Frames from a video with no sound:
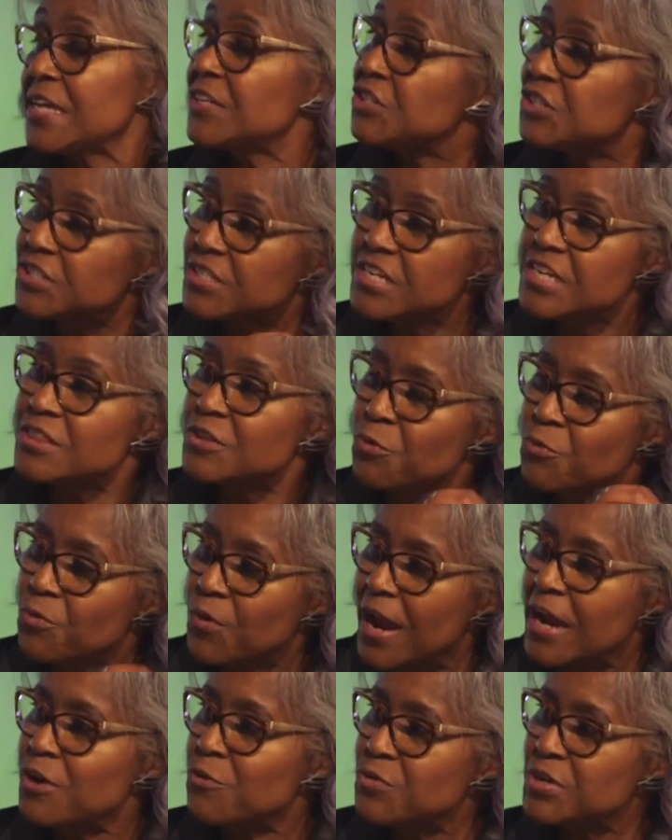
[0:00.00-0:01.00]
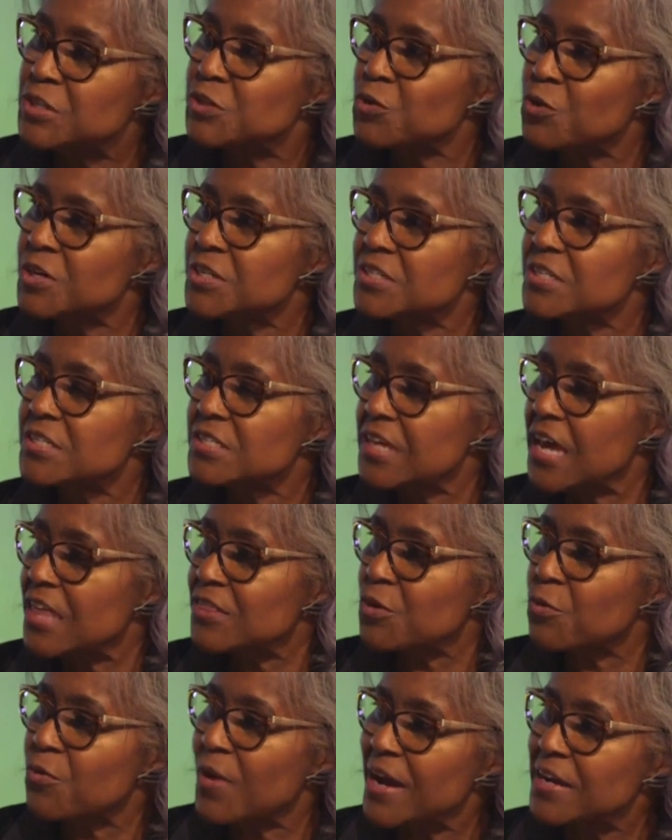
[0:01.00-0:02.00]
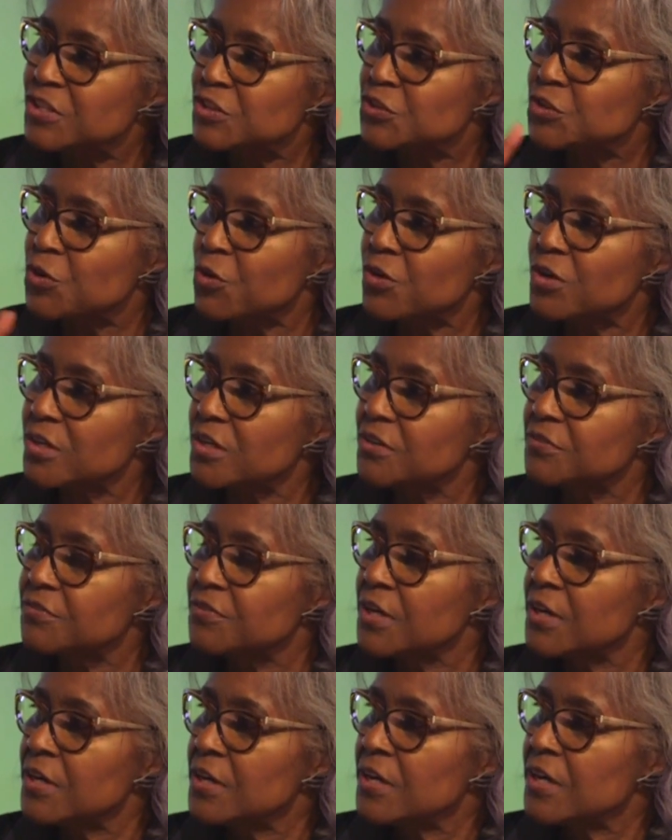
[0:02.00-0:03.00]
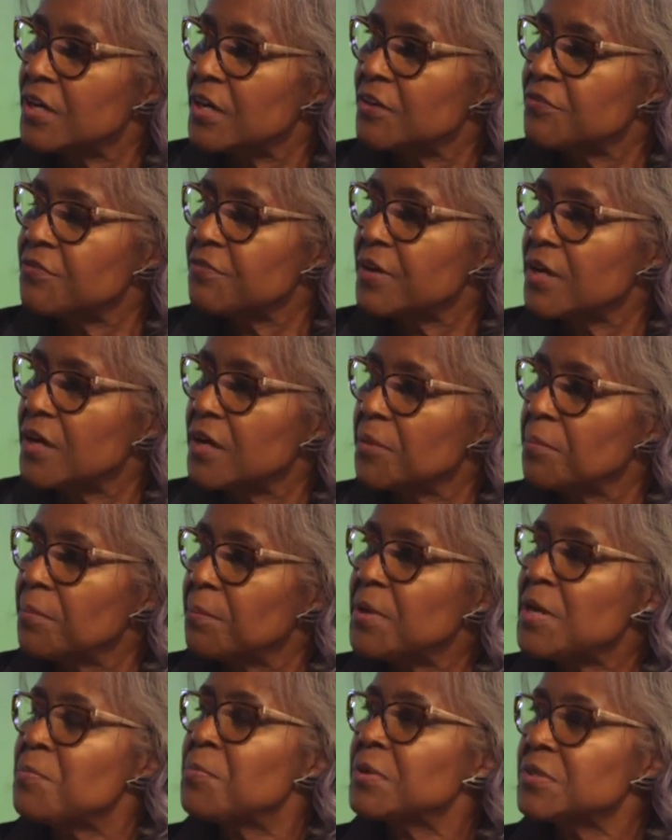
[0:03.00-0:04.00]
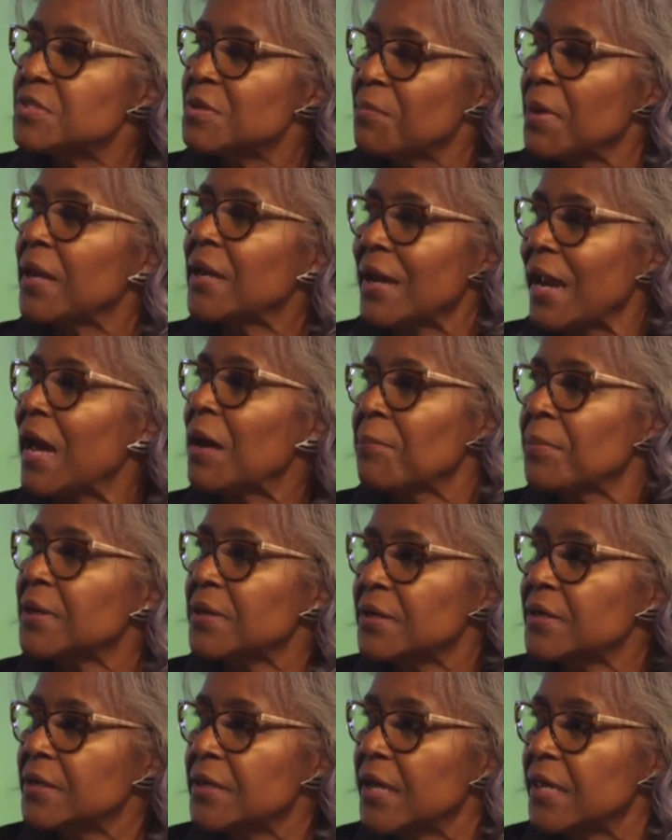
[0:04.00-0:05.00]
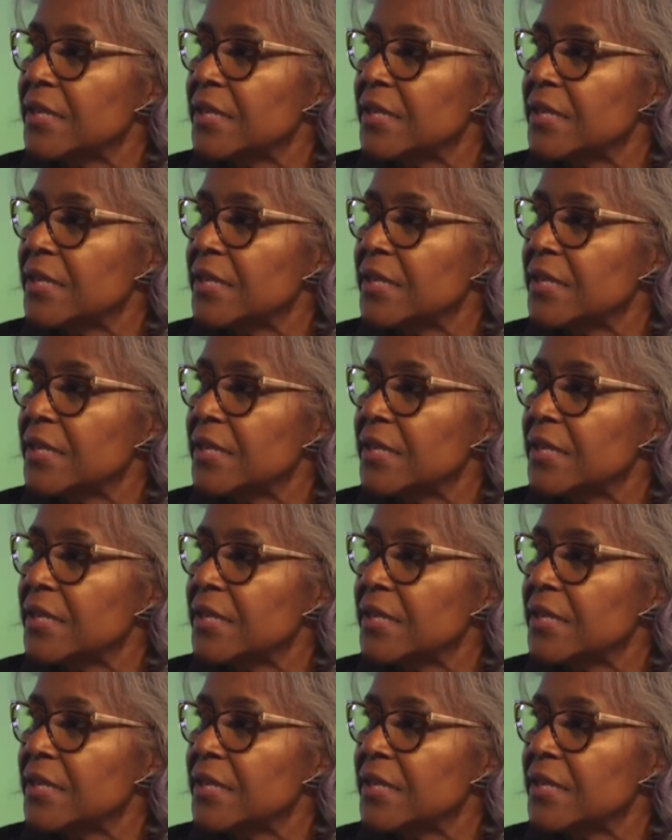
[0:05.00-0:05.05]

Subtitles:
They just need the right resources and the right circle of people to make it happen.